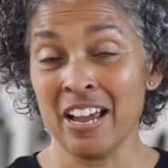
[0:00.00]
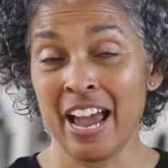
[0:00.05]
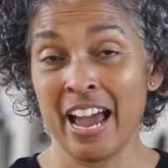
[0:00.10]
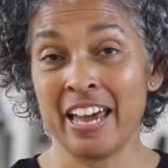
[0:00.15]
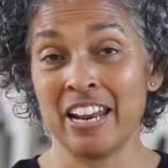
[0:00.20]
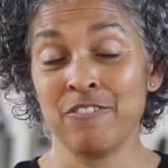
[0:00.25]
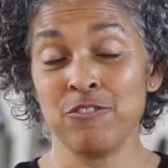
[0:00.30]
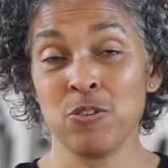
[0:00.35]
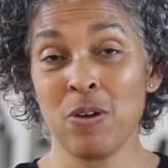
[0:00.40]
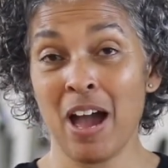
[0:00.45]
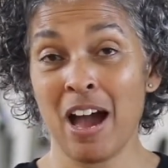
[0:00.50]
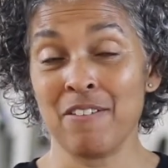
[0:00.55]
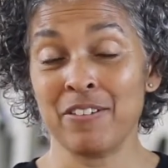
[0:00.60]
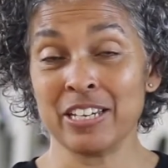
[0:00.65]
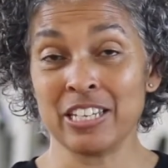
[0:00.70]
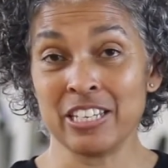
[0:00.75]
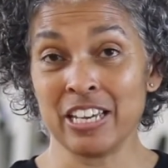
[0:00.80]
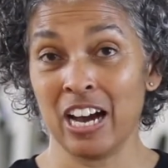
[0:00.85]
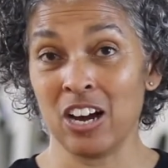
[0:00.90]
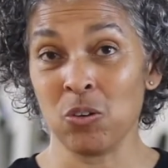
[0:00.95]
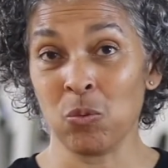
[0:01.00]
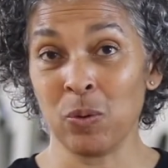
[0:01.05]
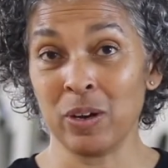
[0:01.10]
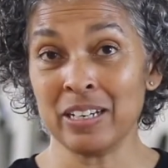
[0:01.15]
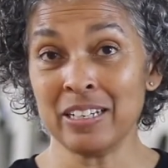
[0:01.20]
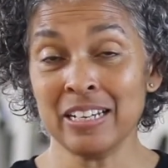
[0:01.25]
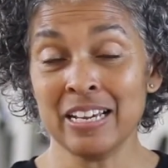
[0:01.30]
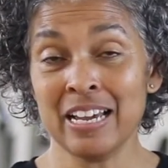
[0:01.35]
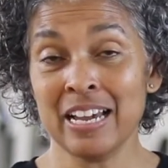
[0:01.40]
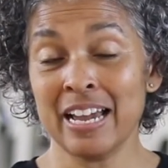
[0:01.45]
And if you have a young
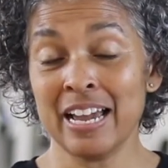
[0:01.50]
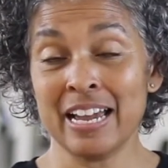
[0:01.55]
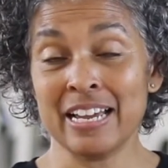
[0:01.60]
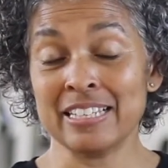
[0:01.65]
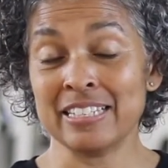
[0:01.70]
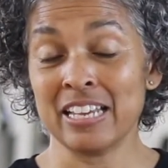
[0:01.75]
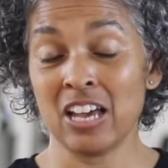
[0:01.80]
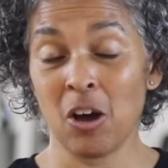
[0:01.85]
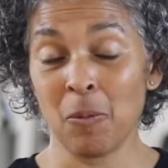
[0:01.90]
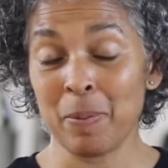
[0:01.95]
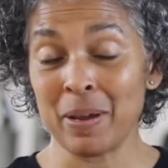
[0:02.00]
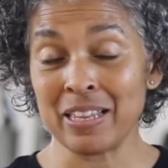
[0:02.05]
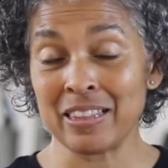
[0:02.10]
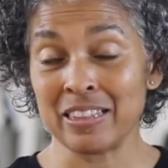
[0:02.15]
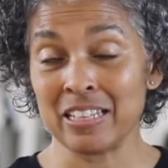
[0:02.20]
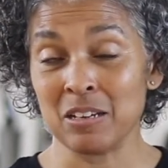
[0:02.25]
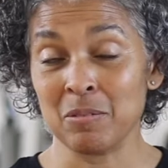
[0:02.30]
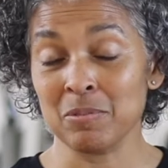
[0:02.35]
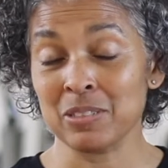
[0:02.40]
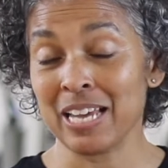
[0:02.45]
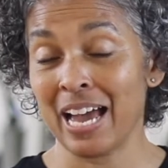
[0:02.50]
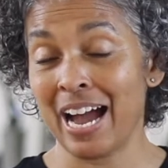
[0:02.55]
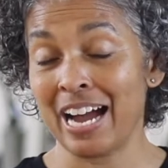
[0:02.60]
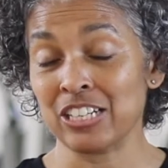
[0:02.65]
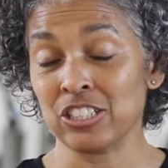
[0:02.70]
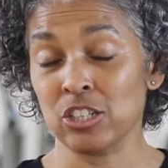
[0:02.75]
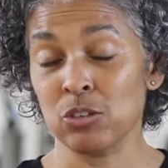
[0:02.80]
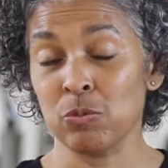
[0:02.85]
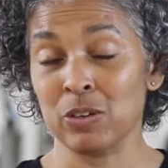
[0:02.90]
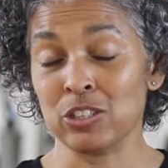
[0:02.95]
one, it's helping them
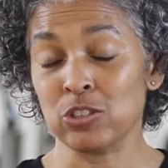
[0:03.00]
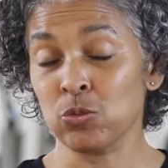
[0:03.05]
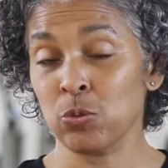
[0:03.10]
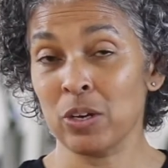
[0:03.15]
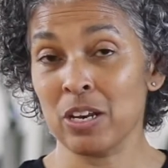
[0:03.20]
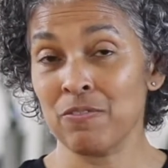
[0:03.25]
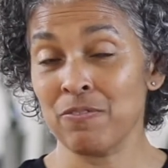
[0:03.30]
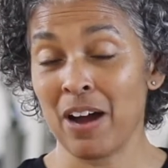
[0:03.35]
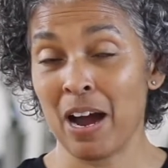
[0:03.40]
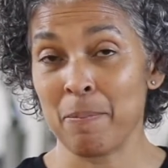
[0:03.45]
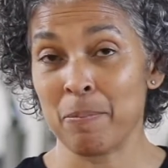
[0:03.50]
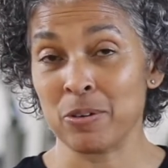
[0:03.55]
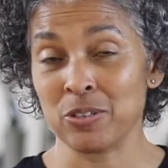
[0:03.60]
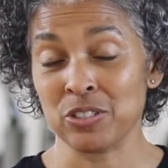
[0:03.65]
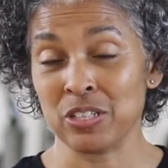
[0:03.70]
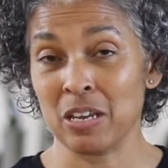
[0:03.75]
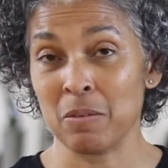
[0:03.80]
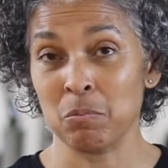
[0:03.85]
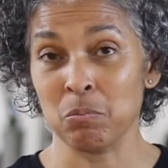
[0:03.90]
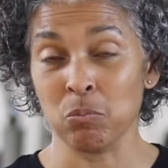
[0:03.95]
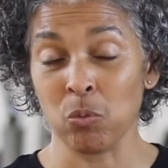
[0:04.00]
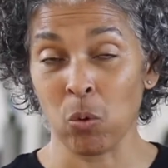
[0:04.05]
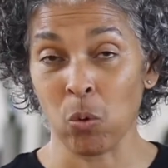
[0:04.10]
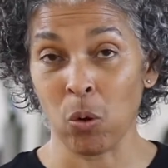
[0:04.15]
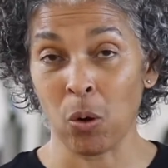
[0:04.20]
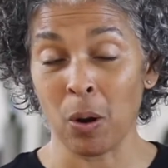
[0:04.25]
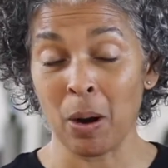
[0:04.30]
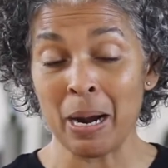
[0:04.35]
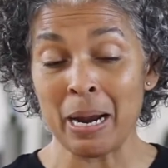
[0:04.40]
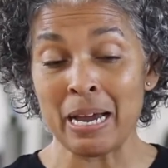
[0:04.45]
actually with 25%
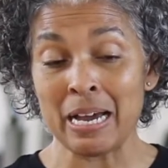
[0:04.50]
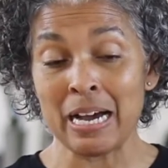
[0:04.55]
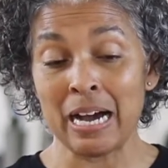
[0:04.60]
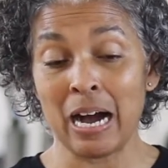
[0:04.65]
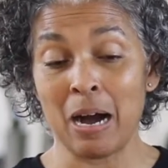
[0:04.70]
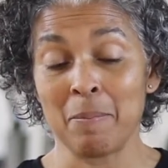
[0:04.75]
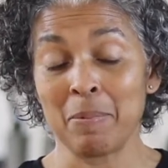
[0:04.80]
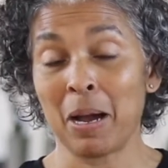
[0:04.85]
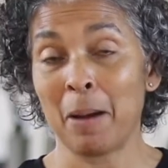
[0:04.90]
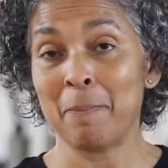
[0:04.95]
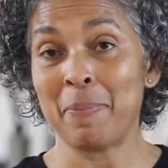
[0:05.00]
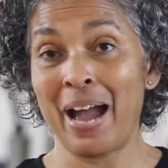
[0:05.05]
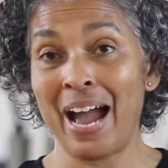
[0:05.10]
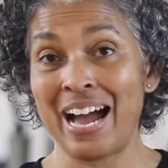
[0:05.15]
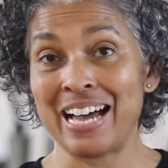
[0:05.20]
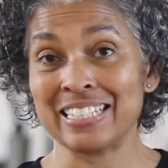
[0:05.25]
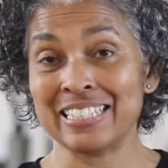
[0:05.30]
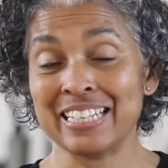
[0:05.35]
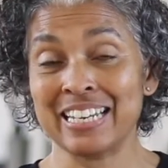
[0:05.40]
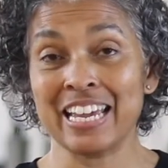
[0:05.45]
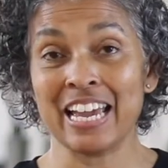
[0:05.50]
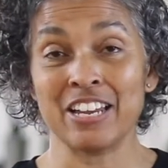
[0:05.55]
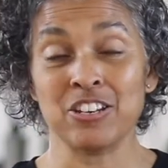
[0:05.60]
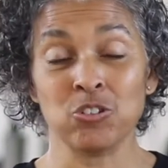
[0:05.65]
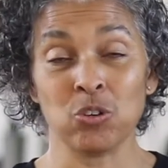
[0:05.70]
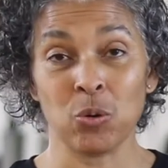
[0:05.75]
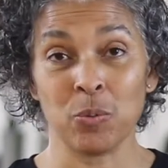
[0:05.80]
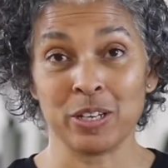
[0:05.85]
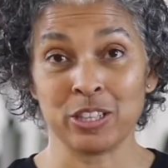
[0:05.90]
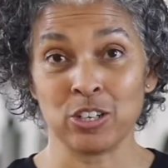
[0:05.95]
more capacity in
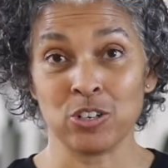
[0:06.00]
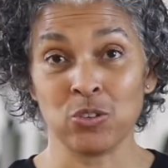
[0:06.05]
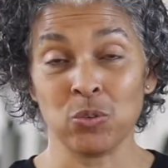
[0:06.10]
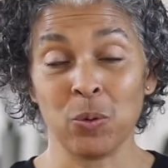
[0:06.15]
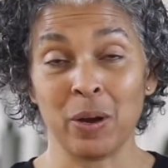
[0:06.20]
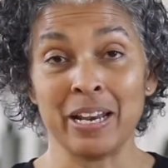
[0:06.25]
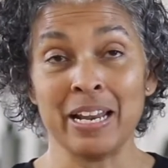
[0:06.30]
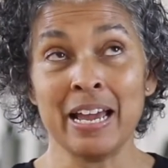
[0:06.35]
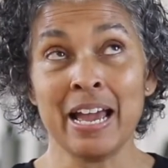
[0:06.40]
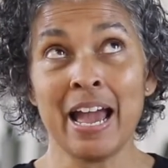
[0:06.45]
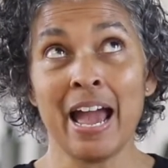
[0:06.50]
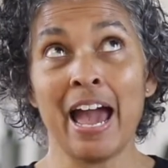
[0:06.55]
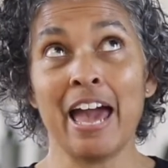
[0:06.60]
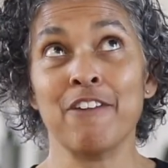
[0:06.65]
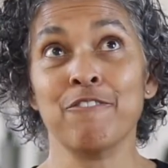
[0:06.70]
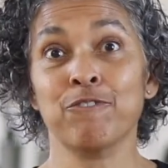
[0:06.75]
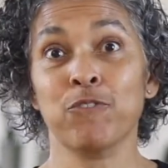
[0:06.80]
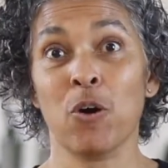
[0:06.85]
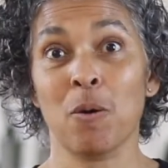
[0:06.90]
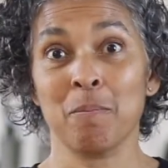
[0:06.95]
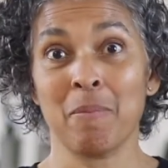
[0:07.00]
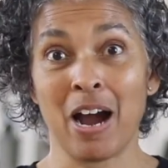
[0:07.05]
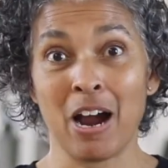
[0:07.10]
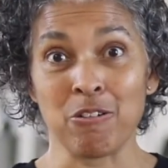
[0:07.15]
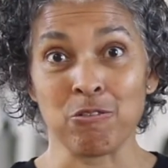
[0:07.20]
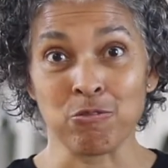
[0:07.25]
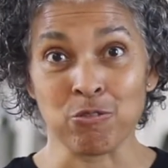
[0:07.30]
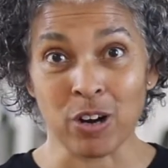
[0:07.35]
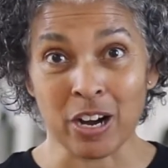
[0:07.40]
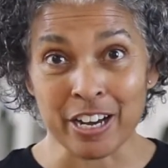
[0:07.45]
doing what they're doing. And for my
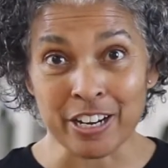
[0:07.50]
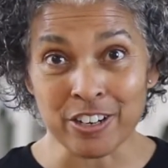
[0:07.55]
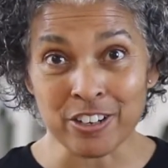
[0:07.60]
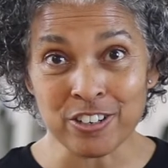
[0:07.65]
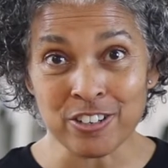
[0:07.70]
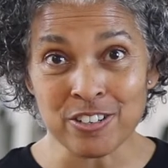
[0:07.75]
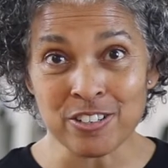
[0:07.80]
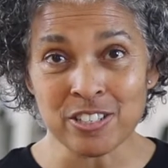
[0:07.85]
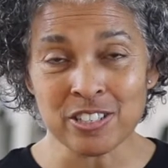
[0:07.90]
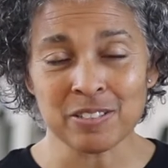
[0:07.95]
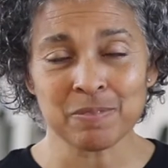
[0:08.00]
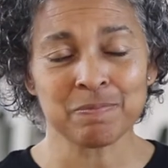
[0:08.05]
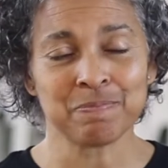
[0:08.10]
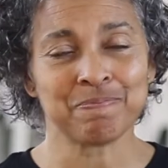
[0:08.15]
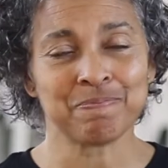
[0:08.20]
runners,